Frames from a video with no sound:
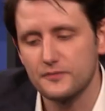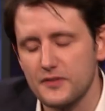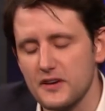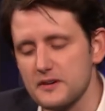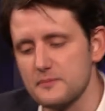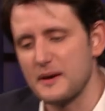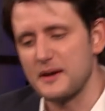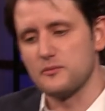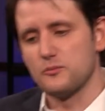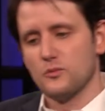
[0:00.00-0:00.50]

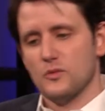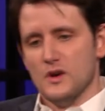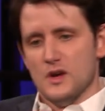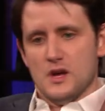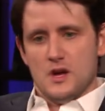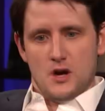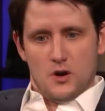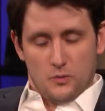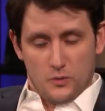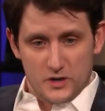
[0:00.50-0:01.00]
friend of mine
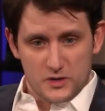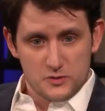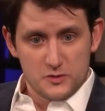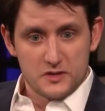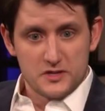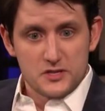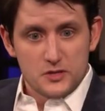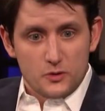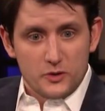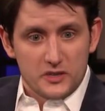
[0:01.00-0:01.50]
works
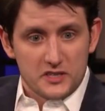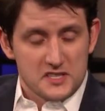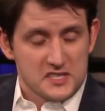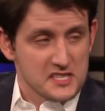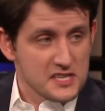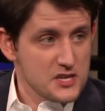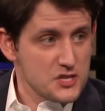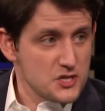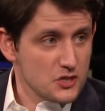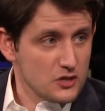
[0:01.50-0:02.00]
with this
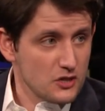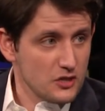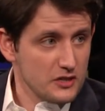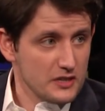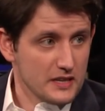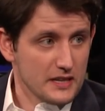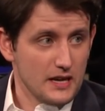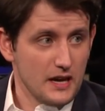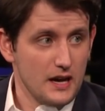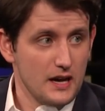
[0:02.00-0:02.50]
organization
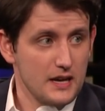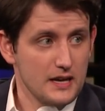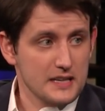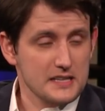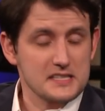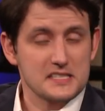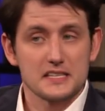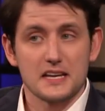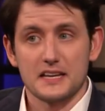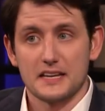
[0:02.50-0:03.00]
called...
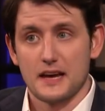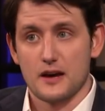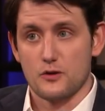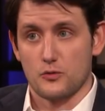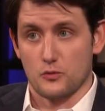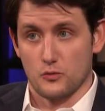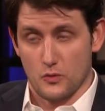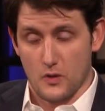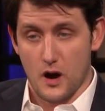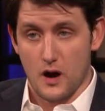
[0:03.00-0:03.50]
Inside Out
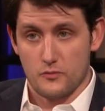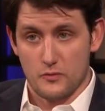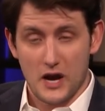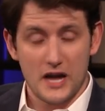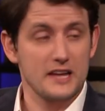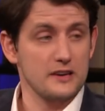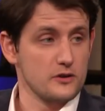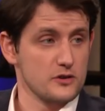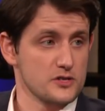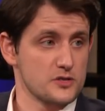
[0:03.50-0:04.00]

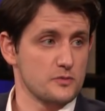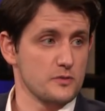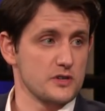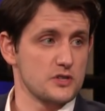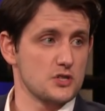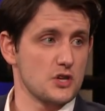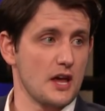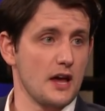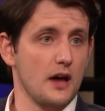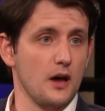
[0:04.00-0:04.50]
Writers,
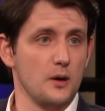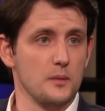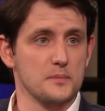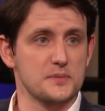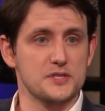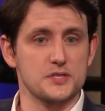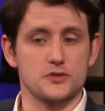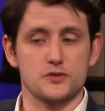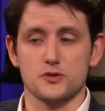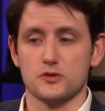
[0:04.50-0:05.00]
which
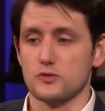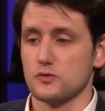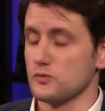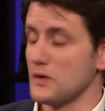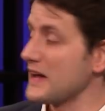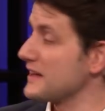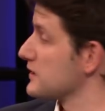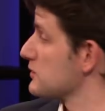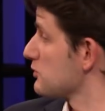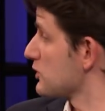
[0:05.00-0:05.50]
helps do
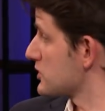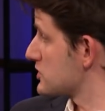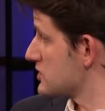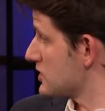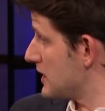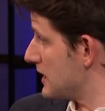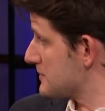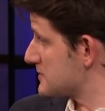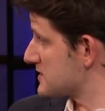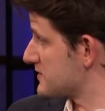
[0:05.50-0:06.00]
writing
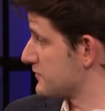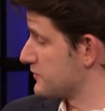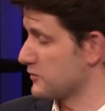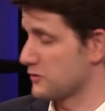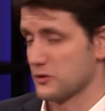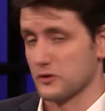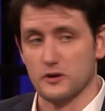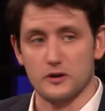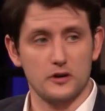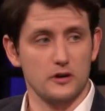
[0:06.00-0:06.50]
workshops
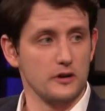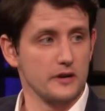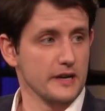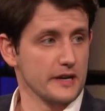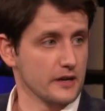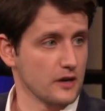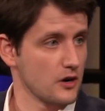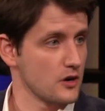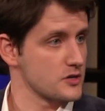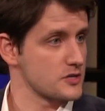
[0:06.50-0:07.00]
for
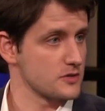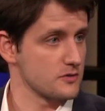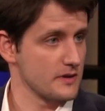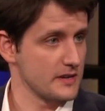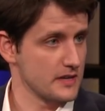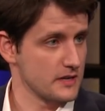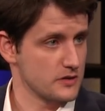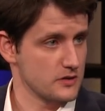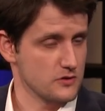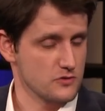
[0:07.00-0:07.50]

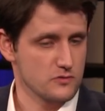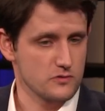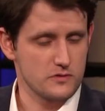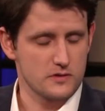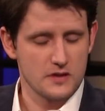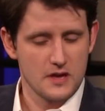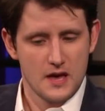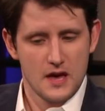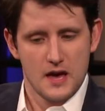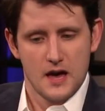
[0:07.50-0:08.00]
incarcerated
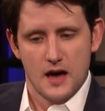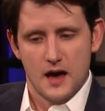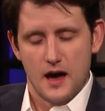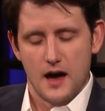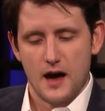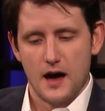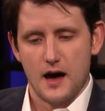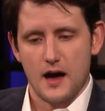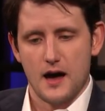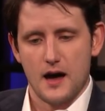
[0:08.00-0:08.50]
youth,
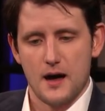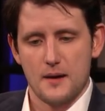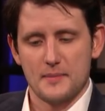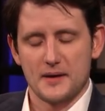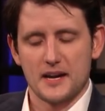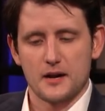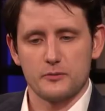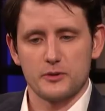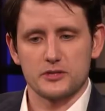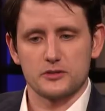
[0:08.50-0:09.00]
and
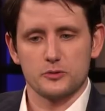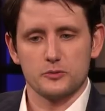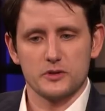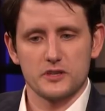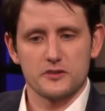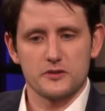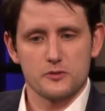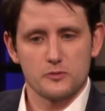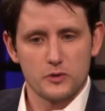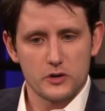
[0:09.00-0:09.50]
I went to
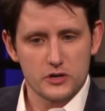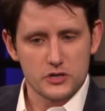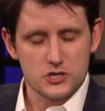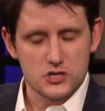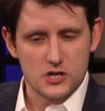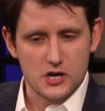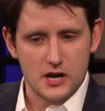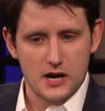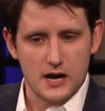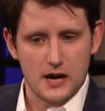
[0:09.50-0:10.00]
one of their
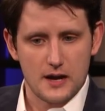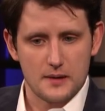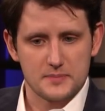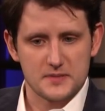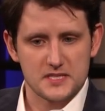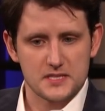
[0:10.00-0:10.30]
workshops.